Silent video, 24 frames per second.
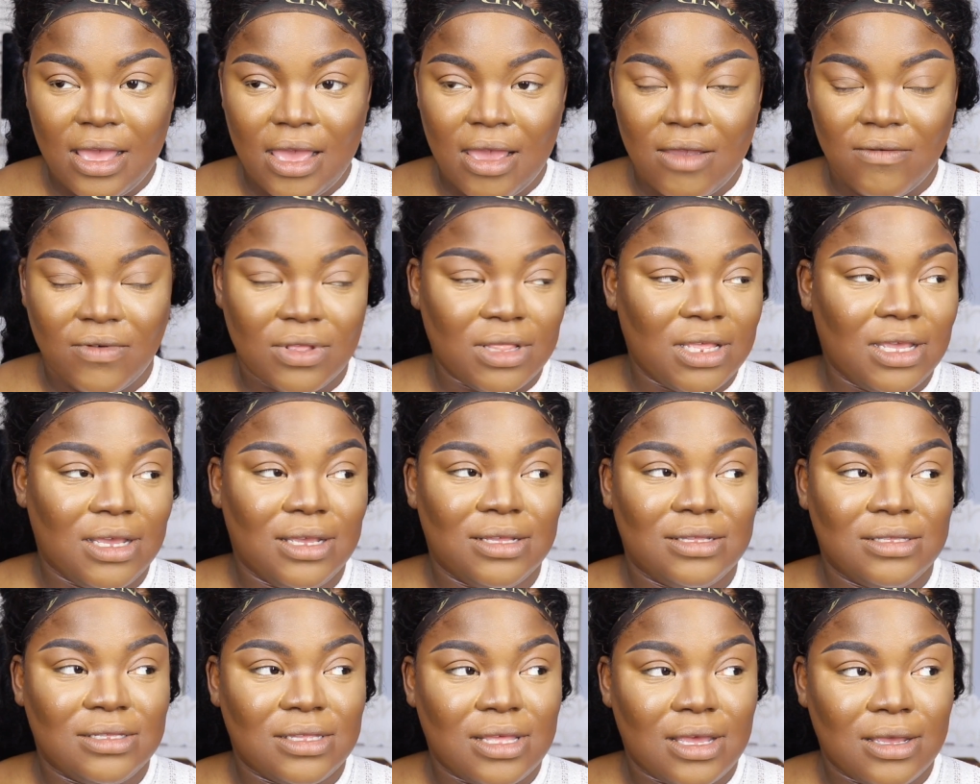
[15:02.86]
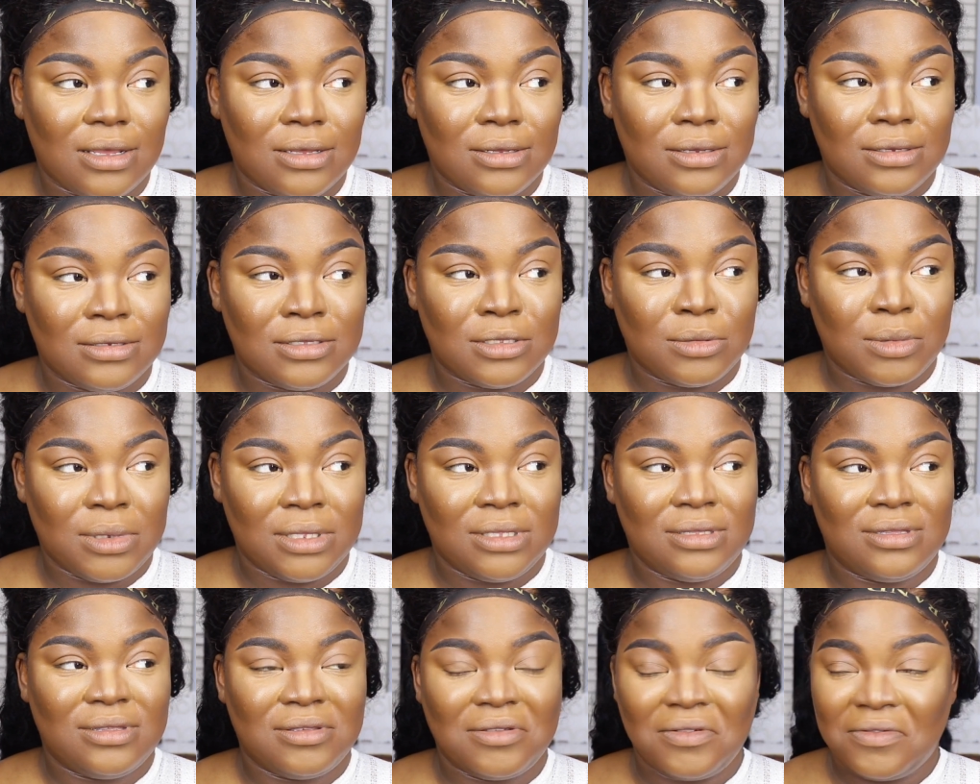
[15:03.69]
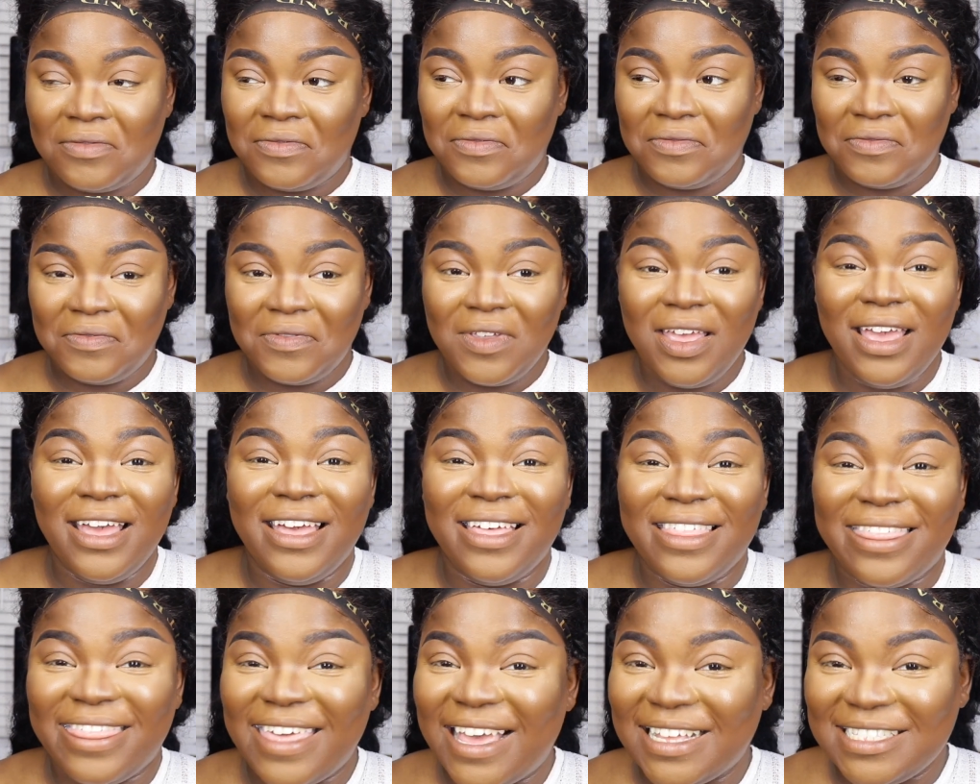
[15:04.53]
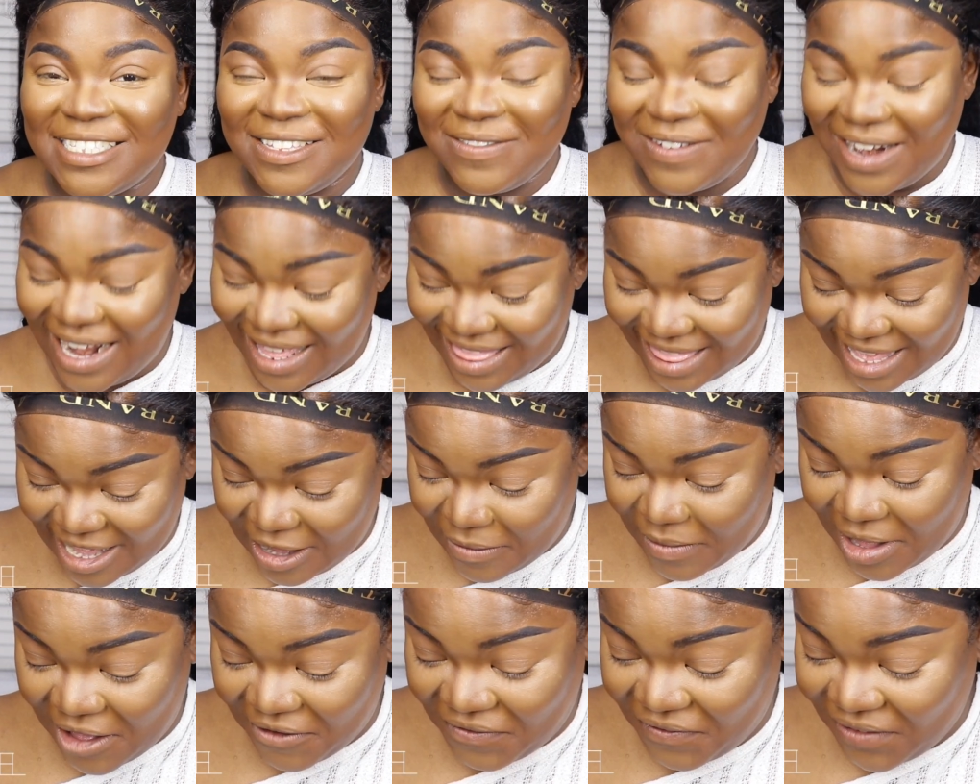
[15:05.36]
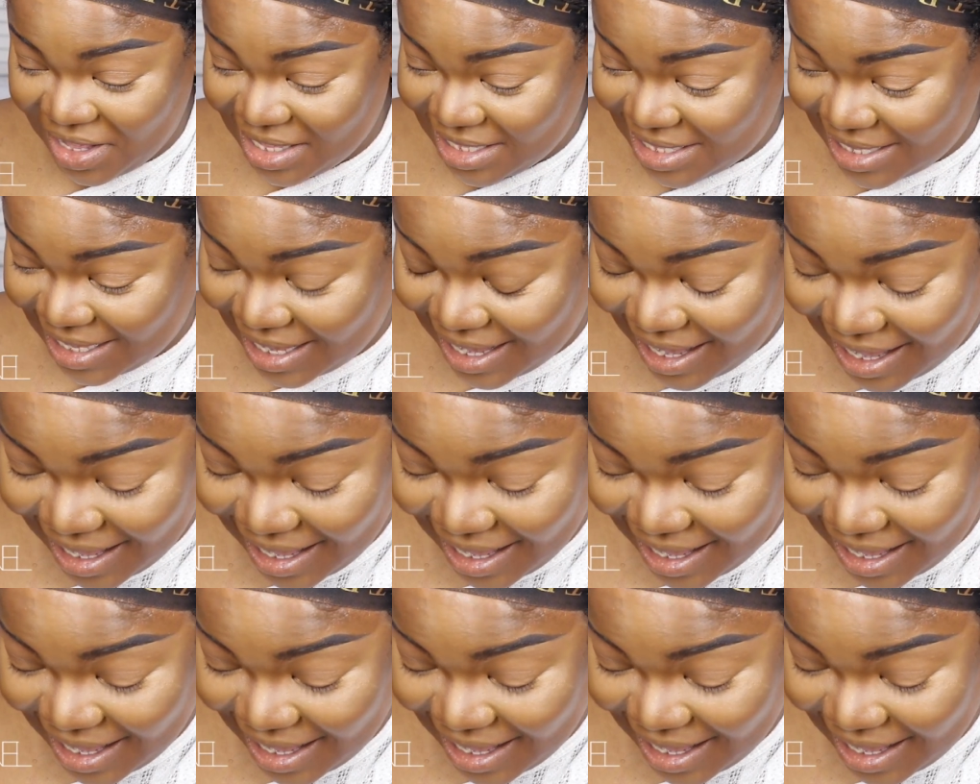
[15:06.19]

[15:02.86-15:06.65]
Everything is like expensive. That's what I think about Fenty.